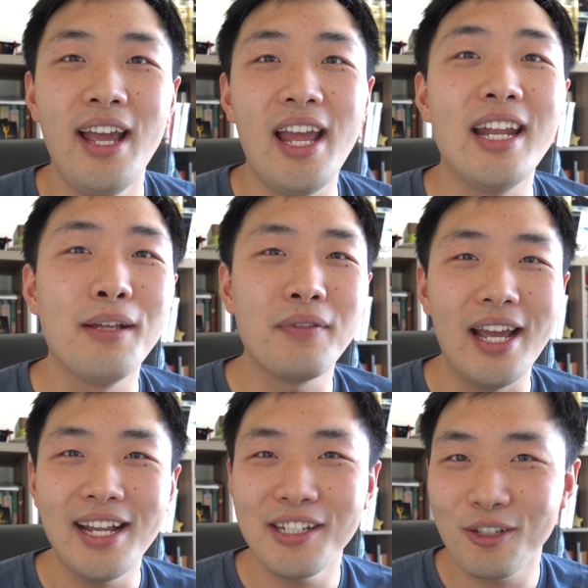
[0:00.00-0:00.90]
And if the
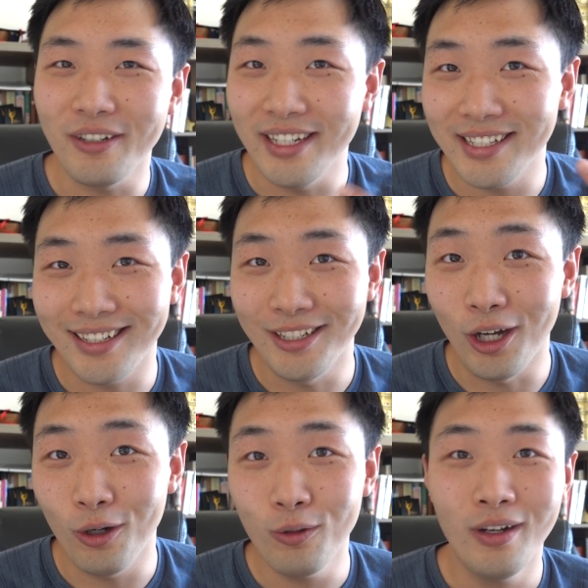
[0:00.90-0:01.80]
answer is
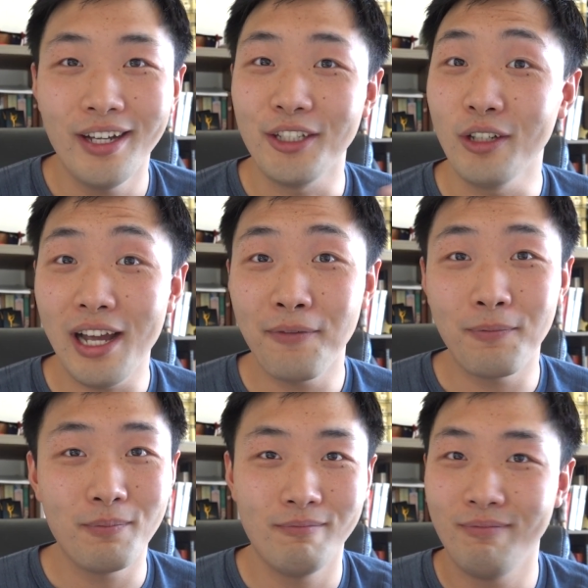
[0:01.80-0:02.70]
no, you have
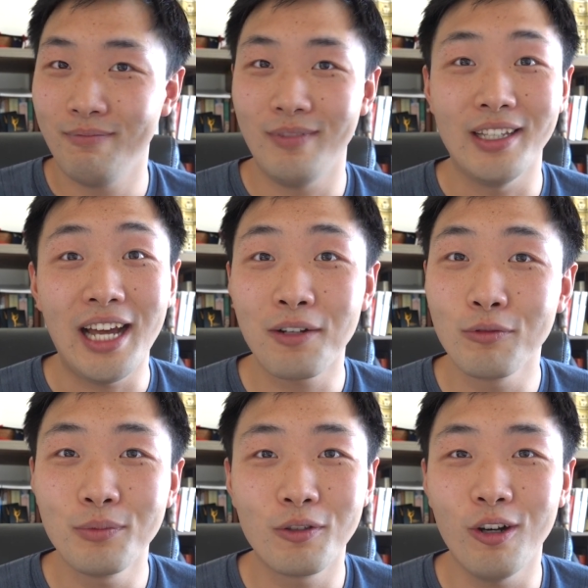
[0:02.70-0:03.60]
a lot of
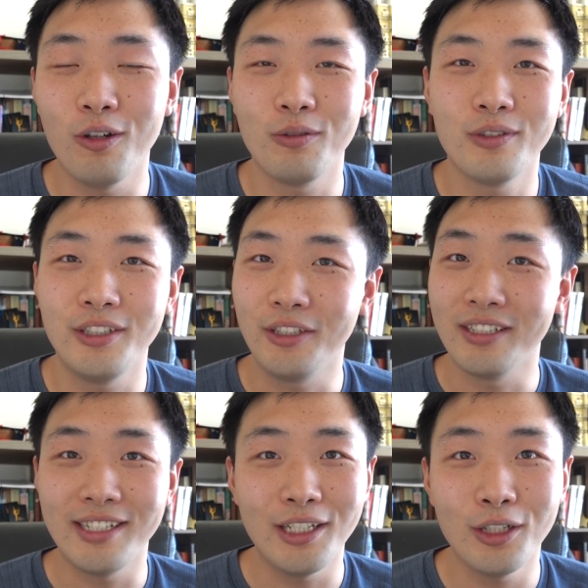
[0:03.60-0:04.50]
room to grow. You can
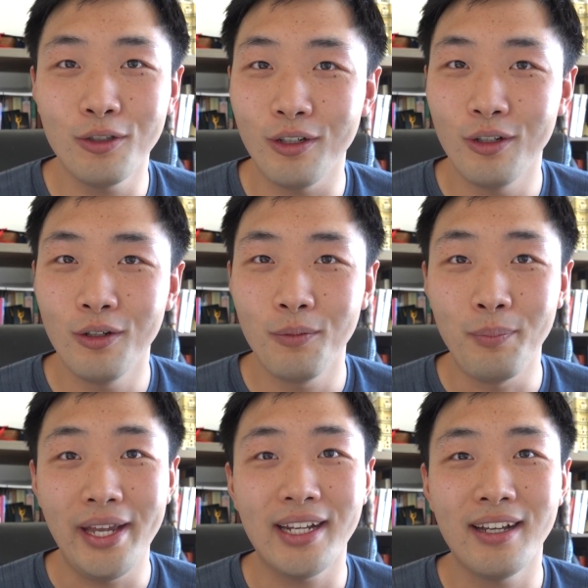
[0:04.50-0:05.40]
still
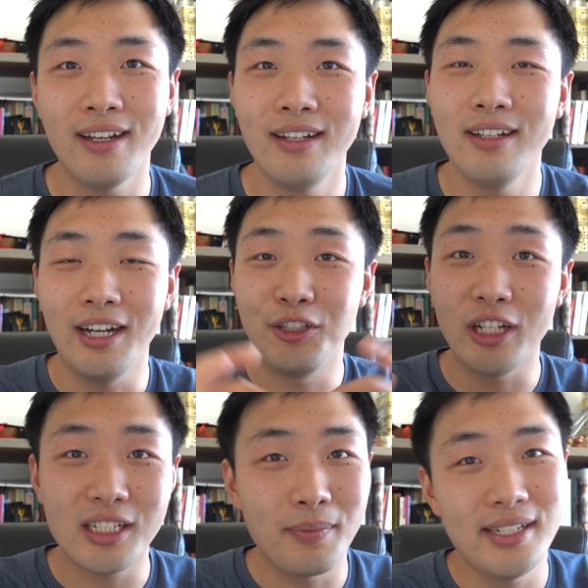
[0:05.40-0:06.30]
make
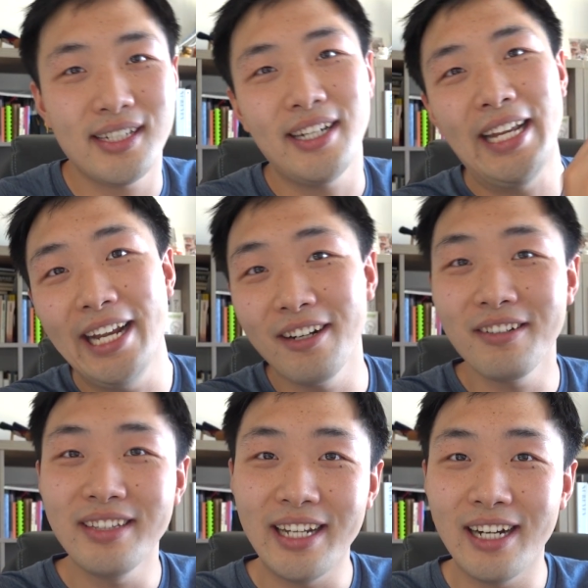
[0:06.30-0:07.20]
adjustments here
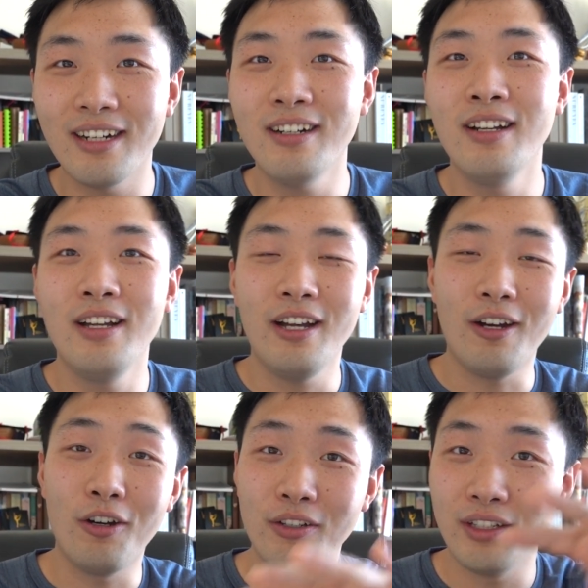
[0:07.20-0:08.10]
and there
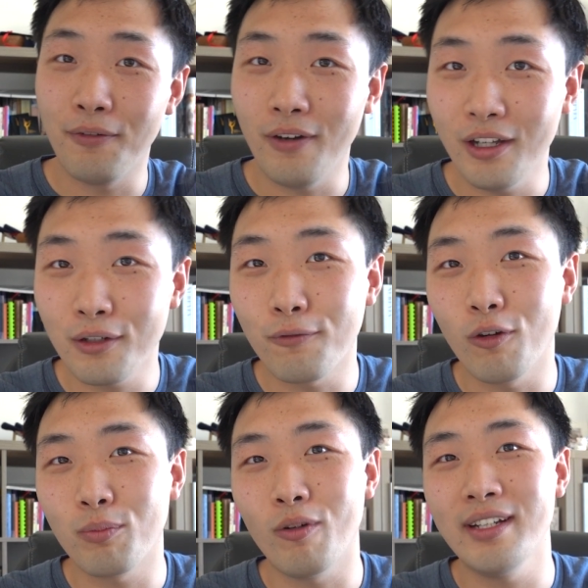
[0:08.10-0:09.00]
on the other
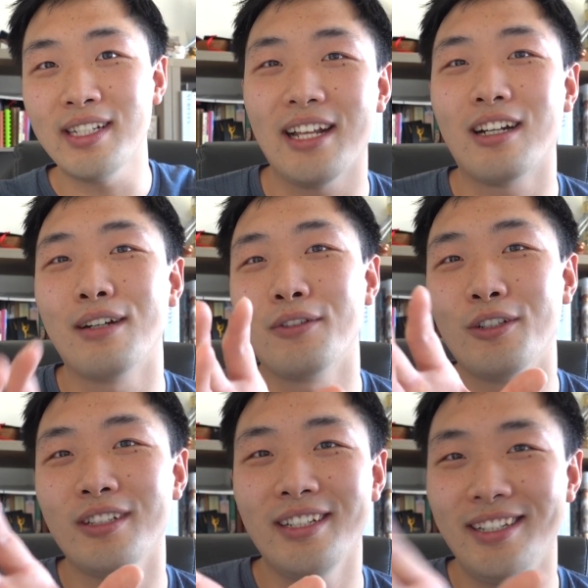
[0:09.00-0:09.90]
4 points that I covered.